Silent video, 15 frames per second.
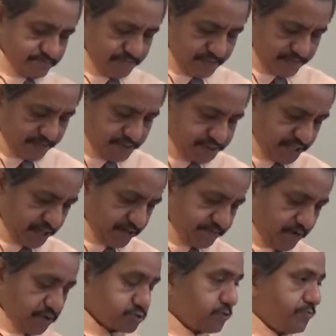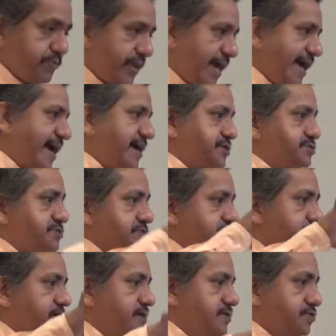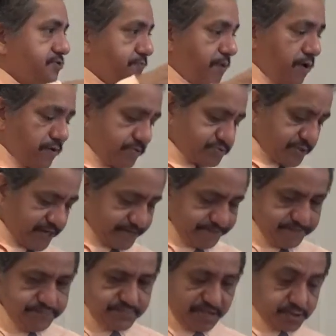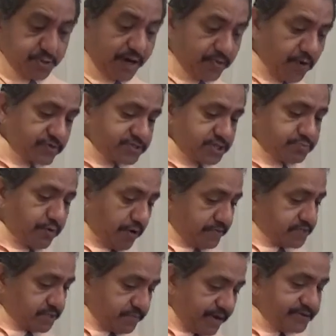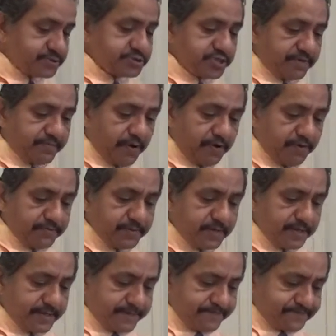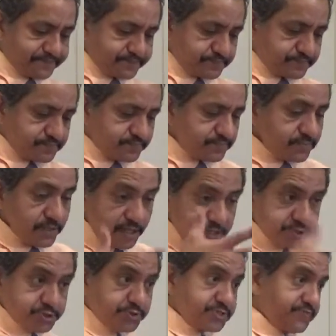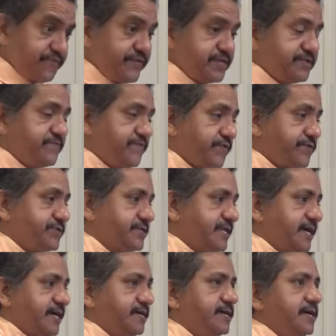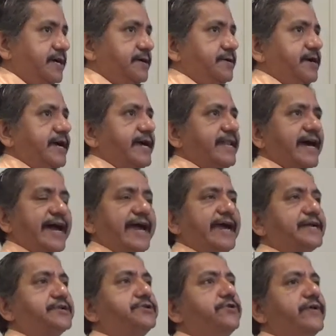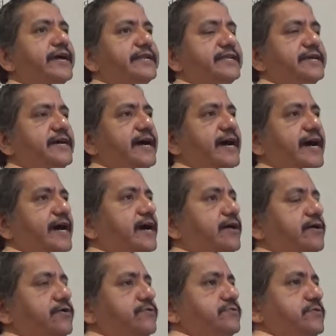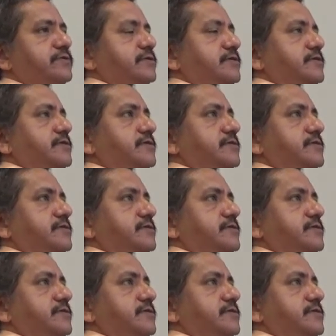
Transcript: and they would sell them also plaques and little poems, right? And so I wrote this poem. It's a Mother's Day poem, so it's fitting for the day. And I had no idea how